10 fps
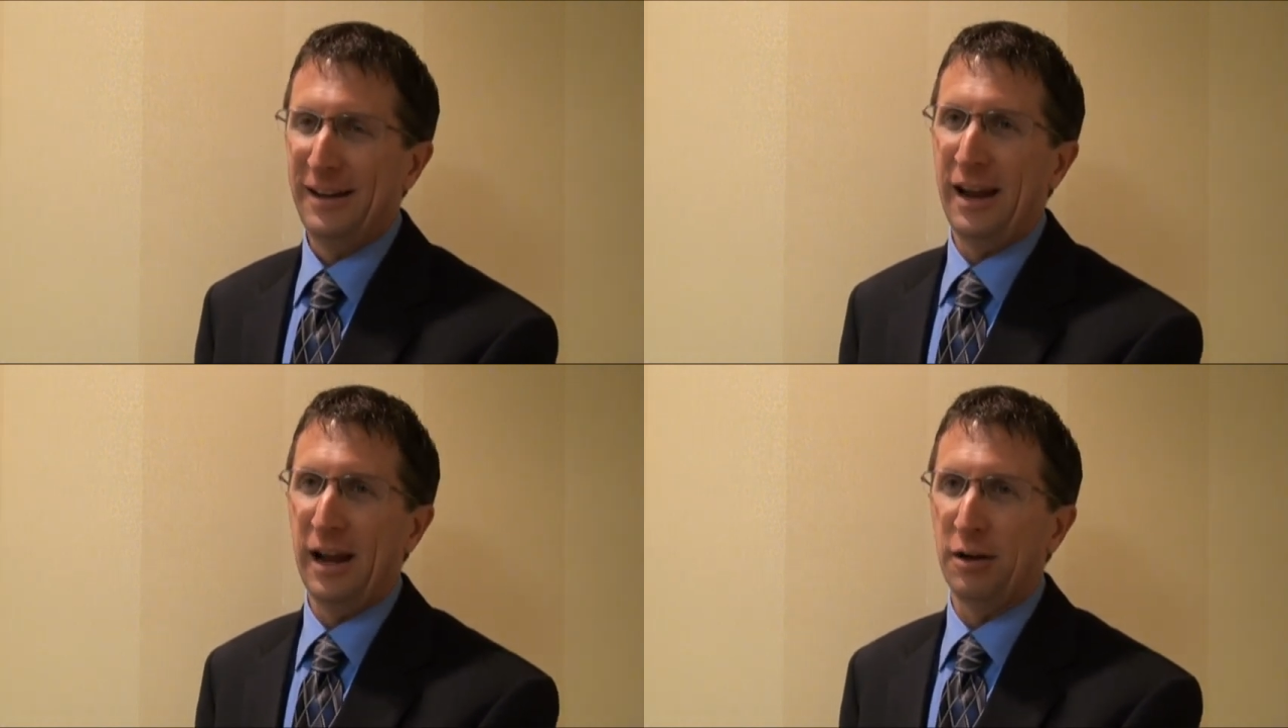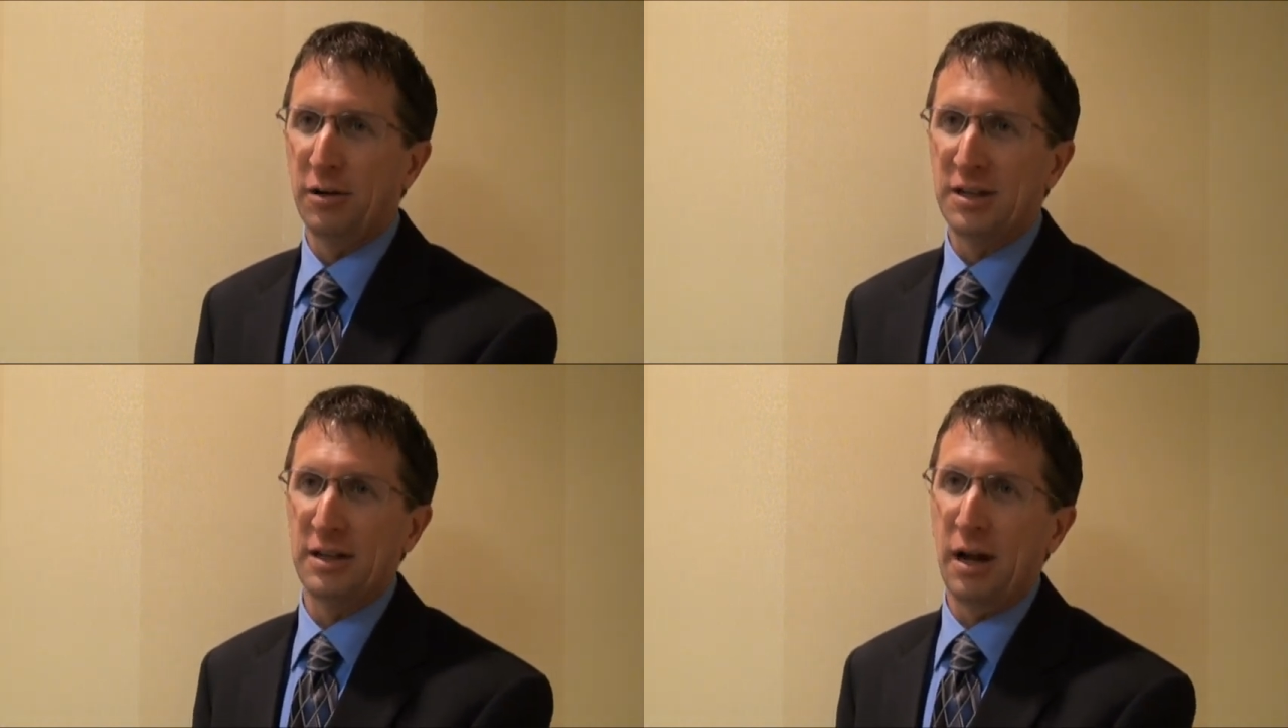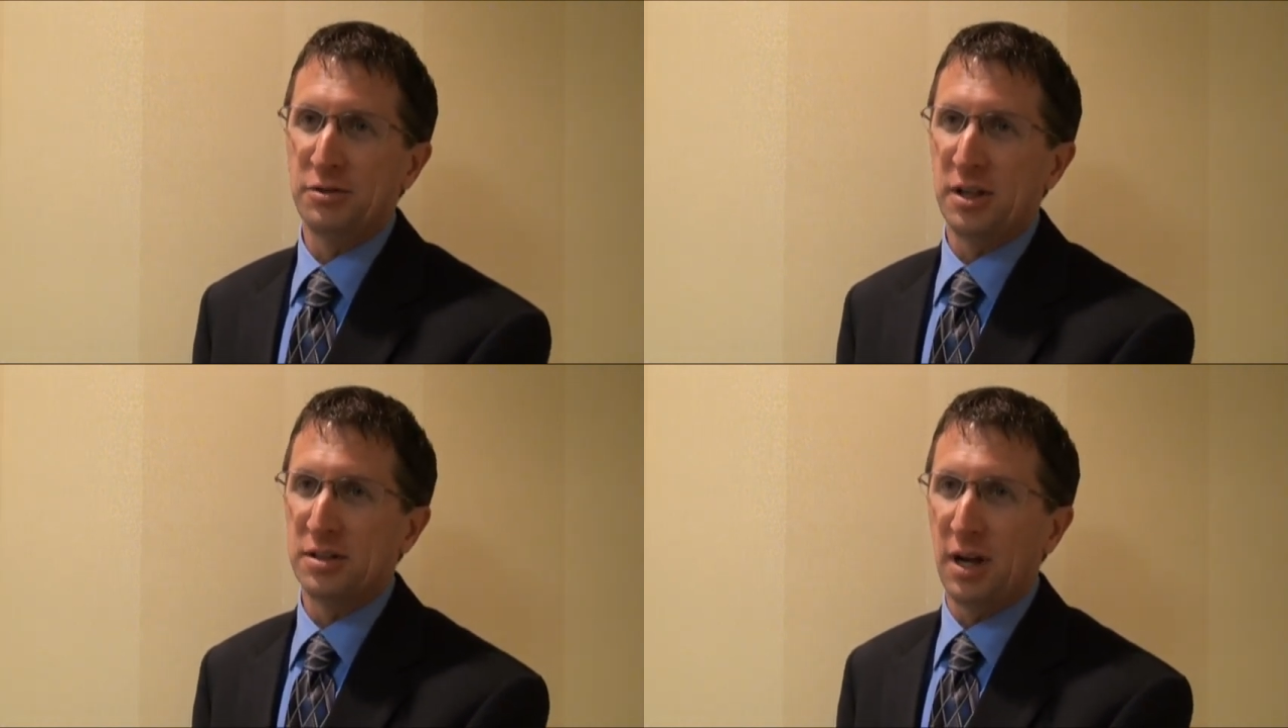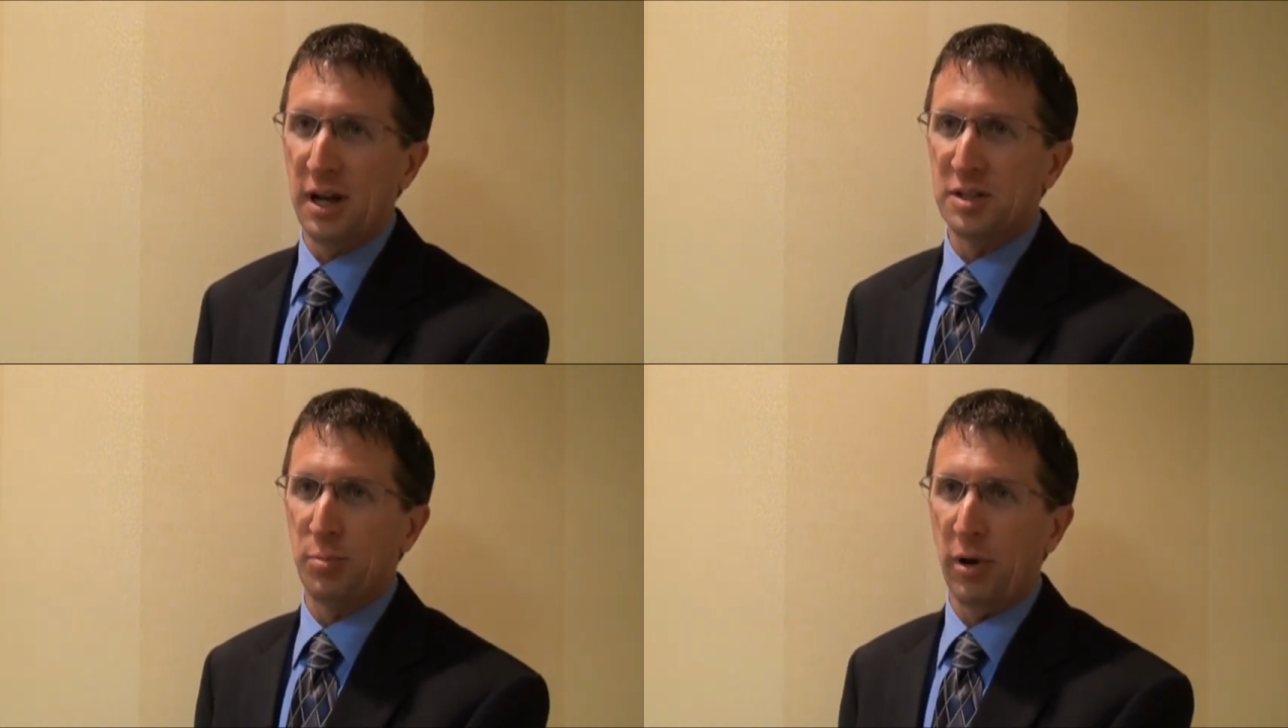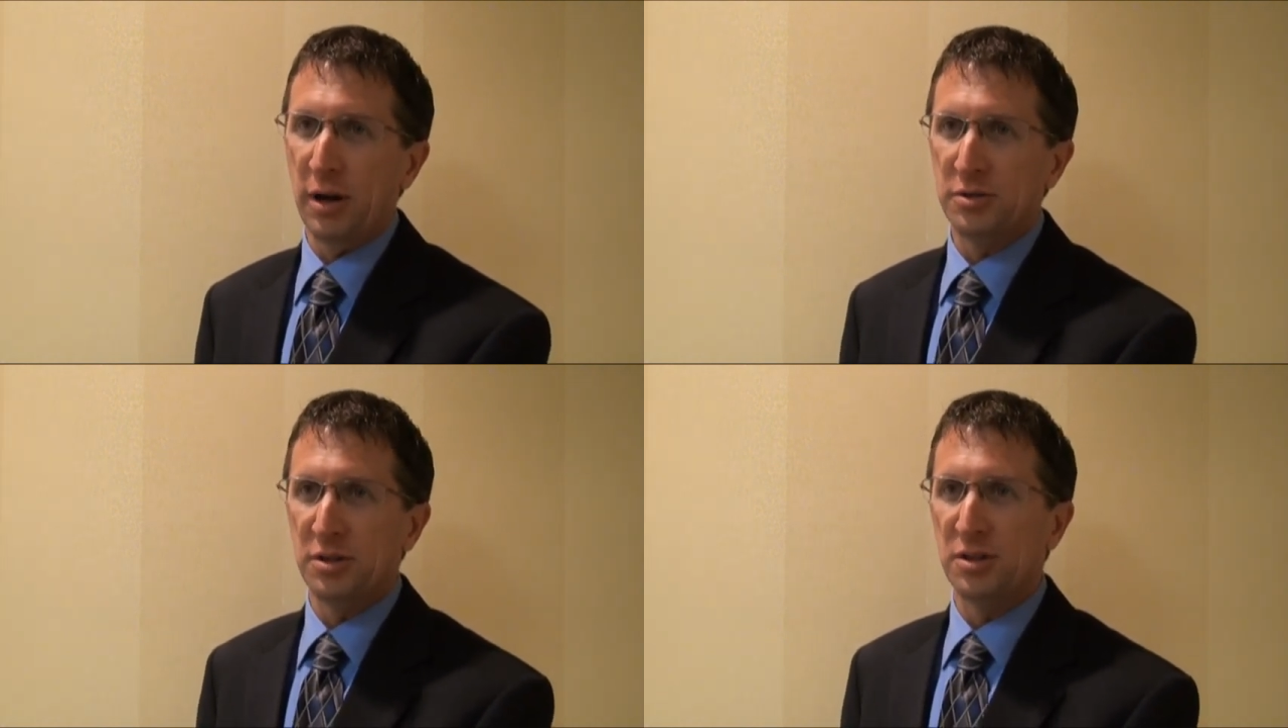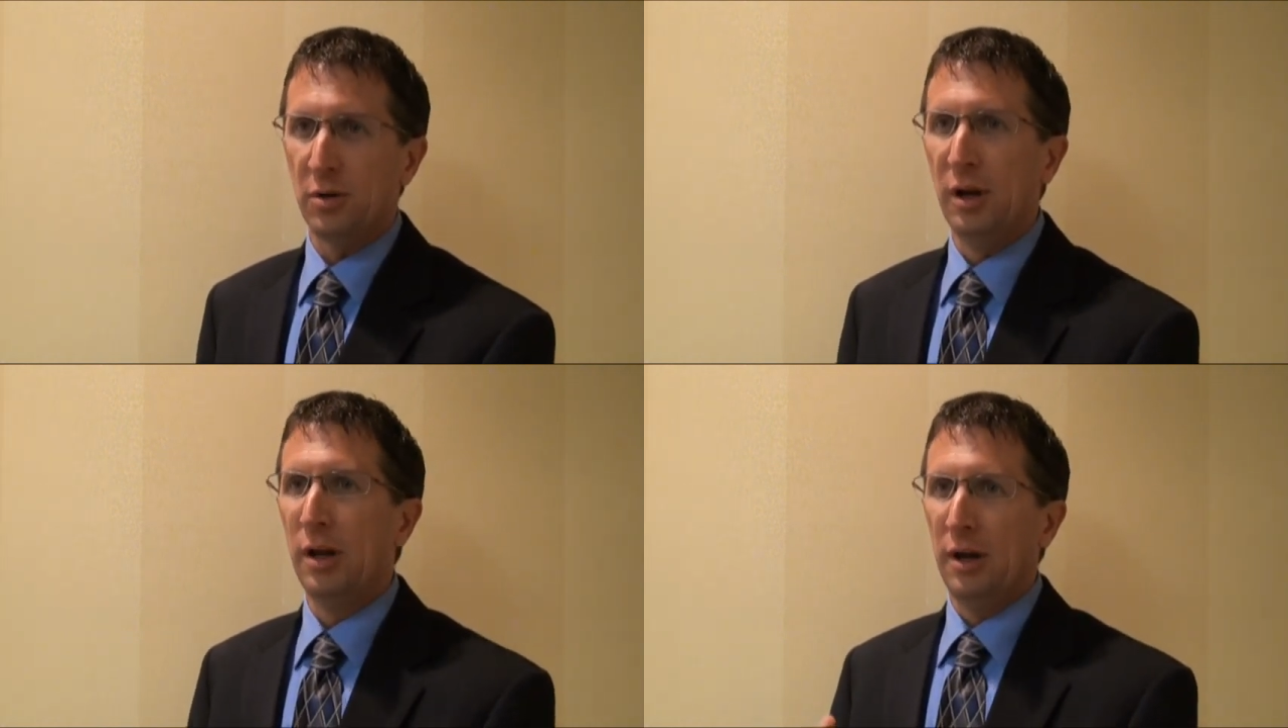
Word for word: and our technology and science branch. And so